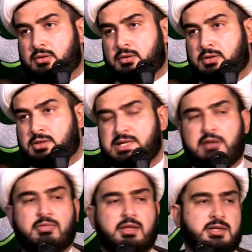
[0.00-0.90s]

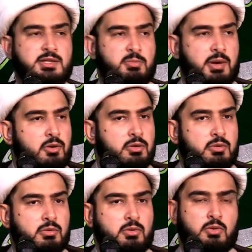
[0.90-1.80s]
Same thing is about,
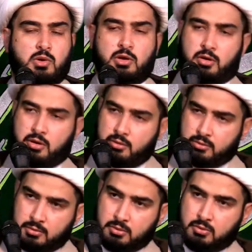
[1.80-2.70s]
you learn,
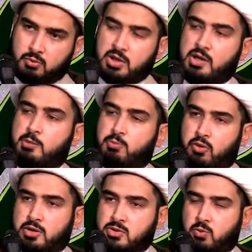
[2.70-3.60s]
we read
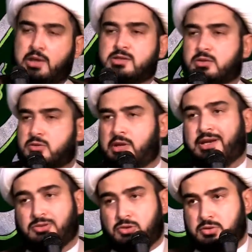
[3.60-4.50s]
books, we listen to
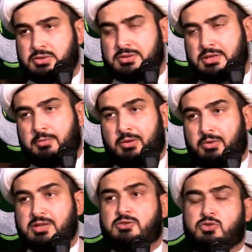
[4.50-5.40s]
lectures about
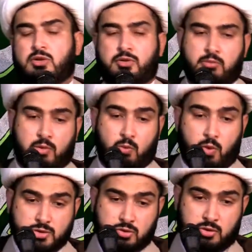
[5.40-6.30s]
raising children, but
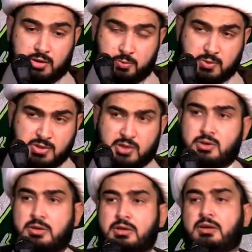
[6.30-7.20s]
once you're in the
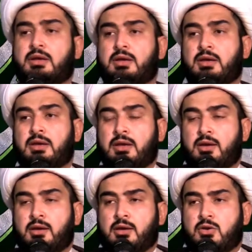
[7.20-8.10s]
position,
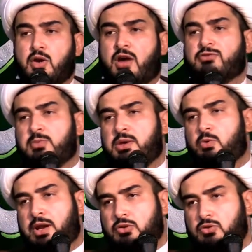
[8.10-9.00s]
you have to be
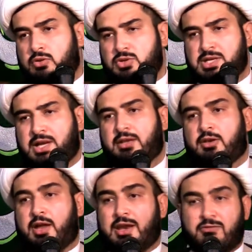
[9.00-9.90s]
ready to understand that
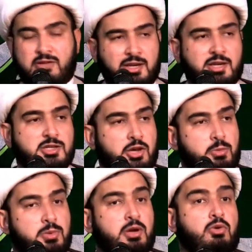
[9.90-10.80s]
not everything is going to
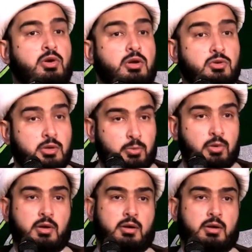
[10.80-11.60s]
be according to the book.